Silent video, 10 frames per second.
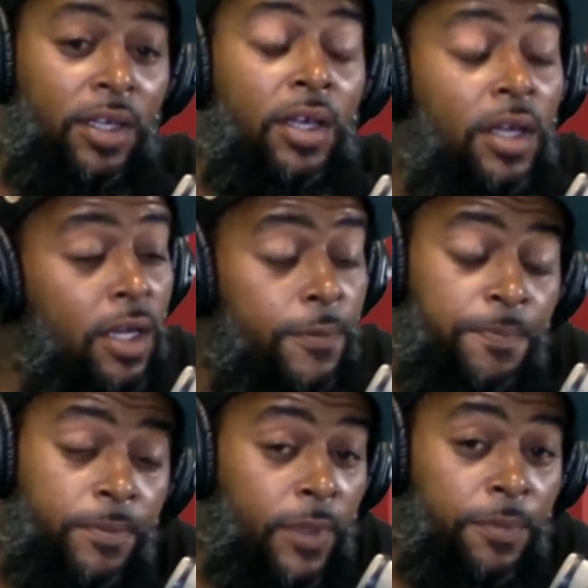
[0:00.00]

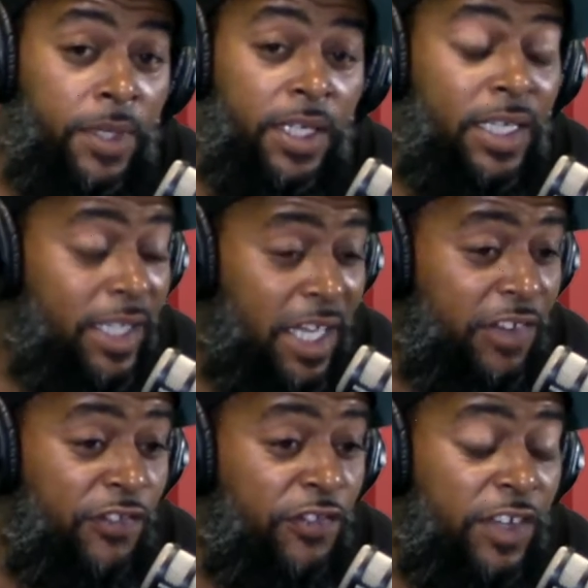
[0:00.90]
I mean, he
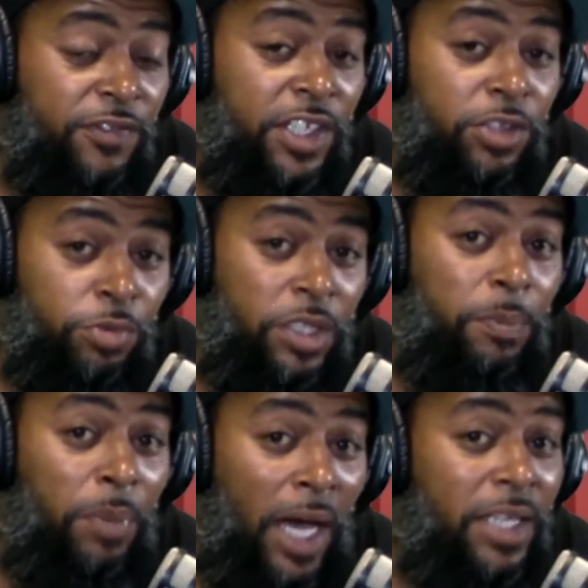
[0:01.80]
landed 53
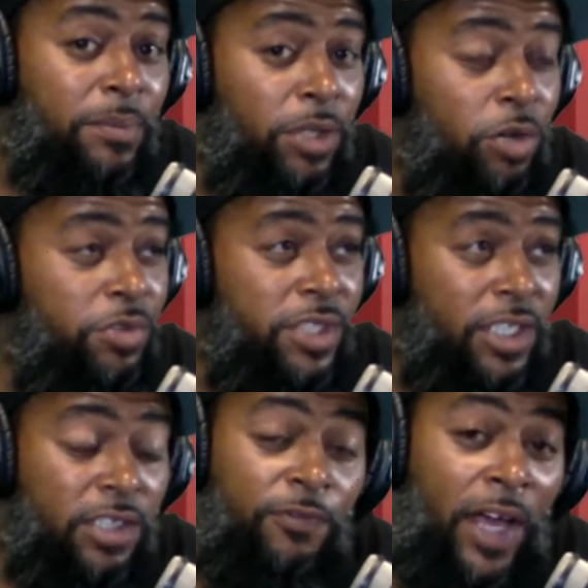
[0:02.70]
body blows in
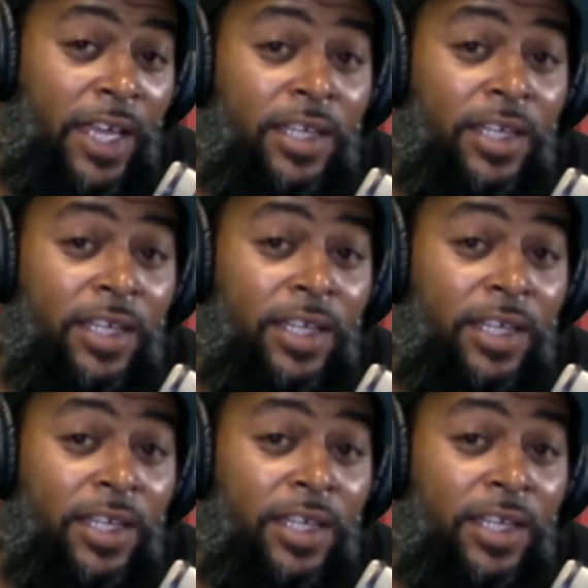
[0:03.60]
his fight.